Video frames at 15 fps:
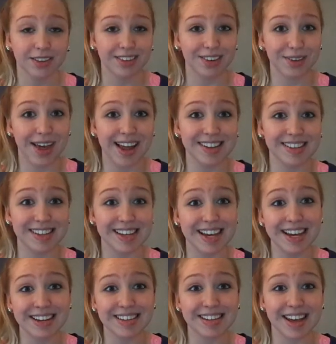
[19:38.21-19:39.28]
So that's
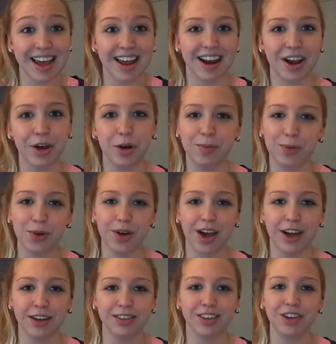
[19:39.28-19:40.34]
it, and I hope you
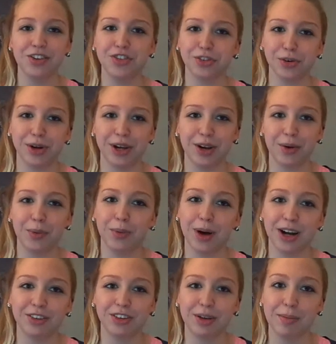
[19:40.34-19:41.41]
guys enjoyed
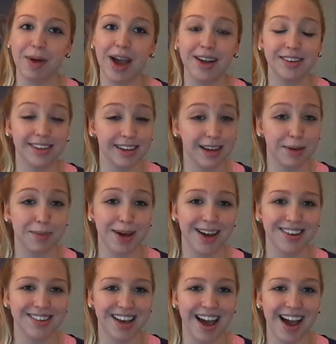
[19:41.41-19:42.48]
watching my
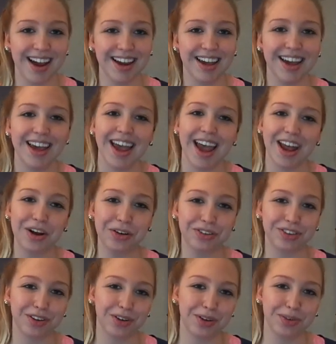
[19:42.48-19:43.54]
TMI tag, and I'll
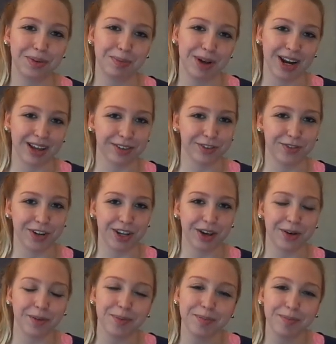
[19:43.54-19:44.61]
see you in my next
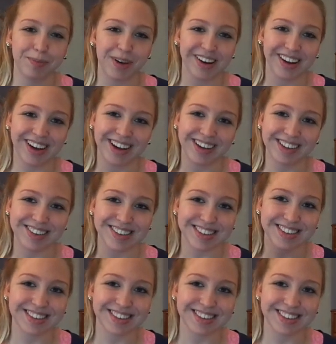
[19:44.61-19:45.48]
video. Bye, dolls!